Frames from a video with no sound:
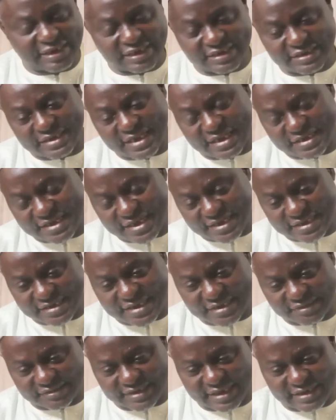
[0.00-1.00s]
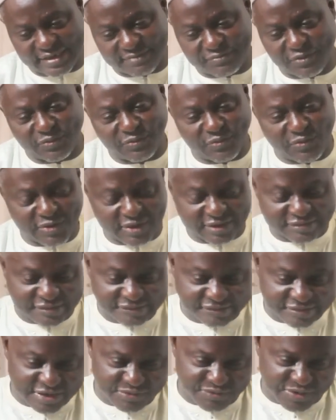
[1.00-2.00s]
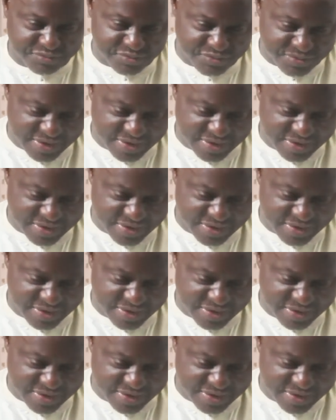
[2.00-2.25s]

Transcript: Essentially, that's the idea. But essentially, what